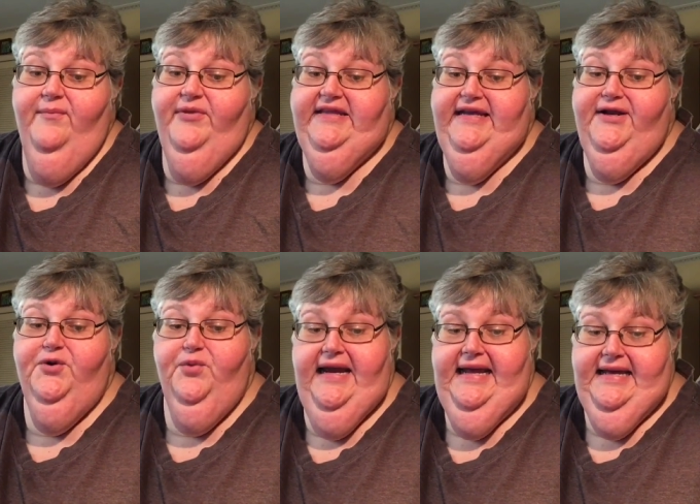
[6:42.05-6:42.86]
But then
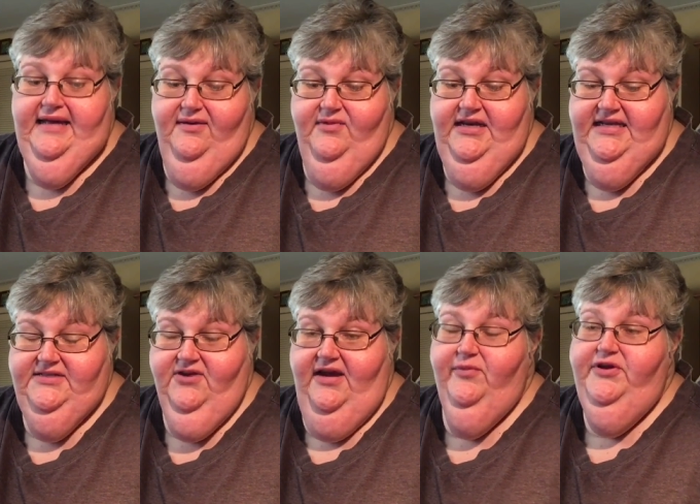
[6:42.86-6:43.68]
Gram,
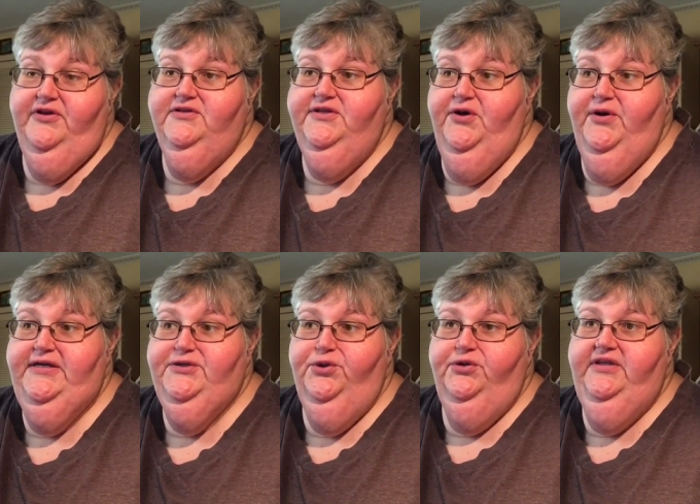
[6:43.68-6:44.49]
Nikki's grandma years ago
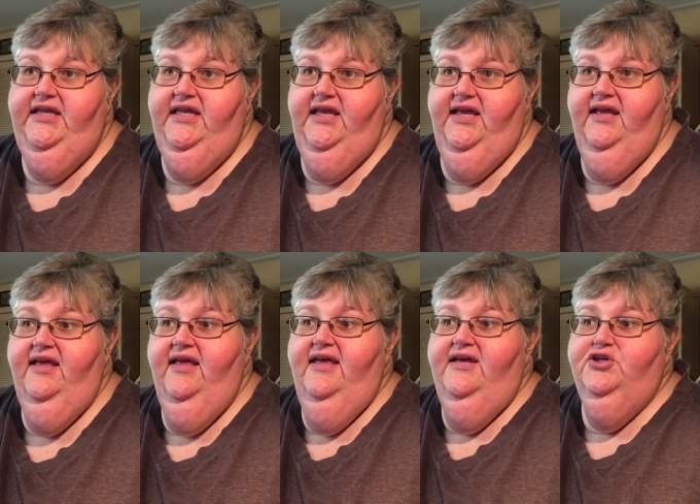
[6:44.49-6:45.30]
had told Nikki
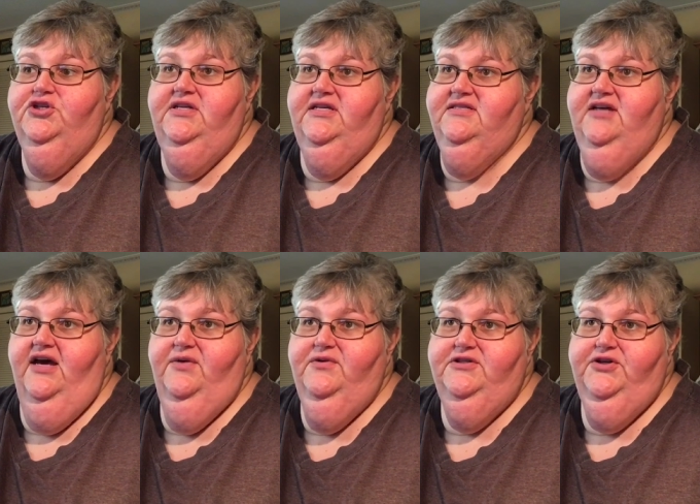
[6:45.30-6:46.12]
she just
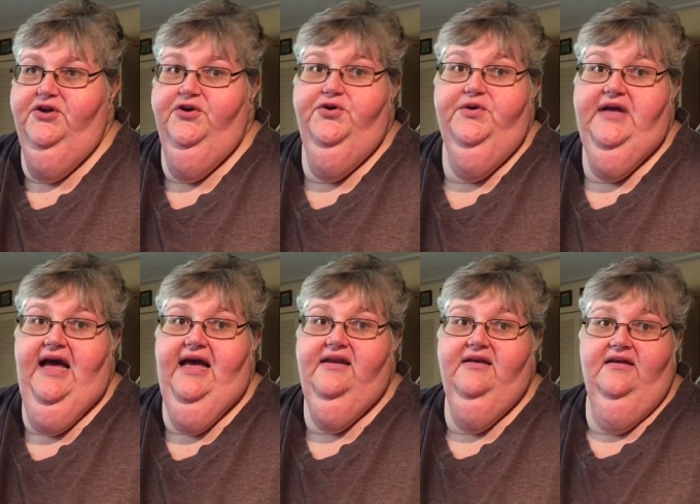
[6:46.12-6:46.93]
thought it was a girl who
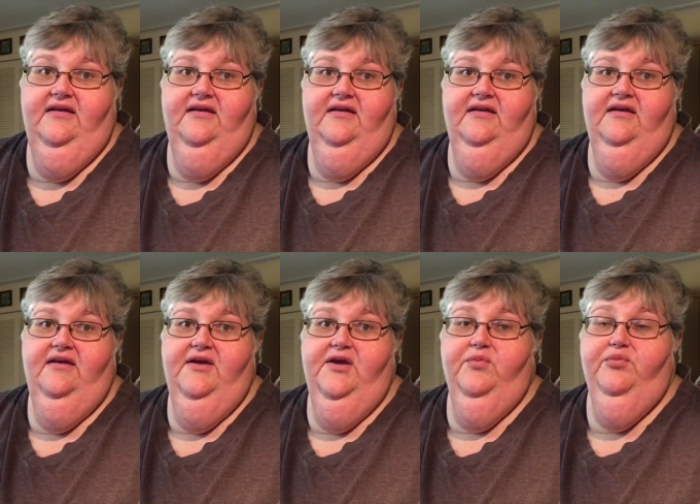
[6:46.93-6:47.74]
got
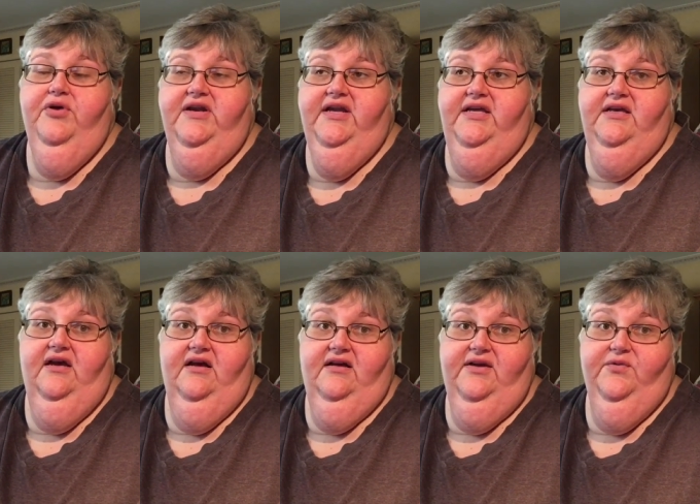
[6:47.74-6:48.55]
pregnant
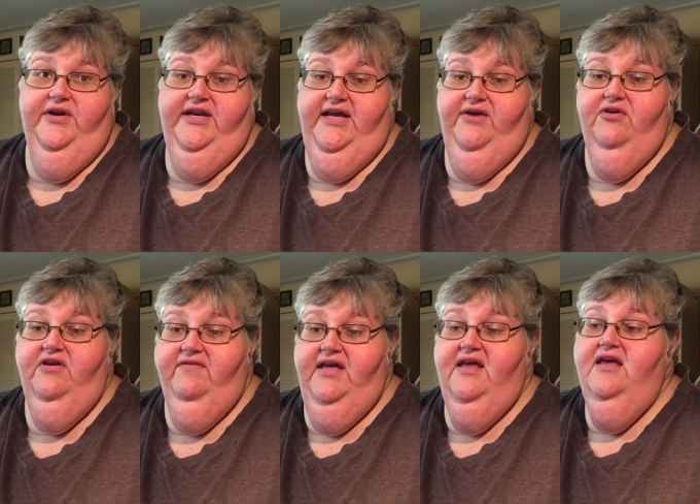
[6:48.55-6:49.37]
young and wanted to get rid
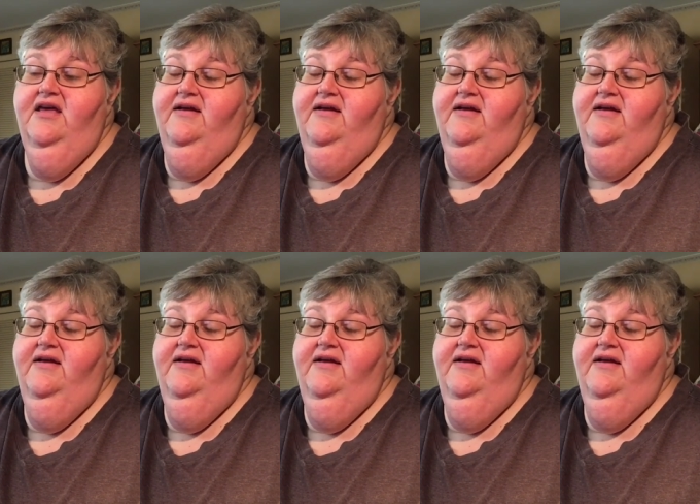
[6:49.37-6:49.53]
of it.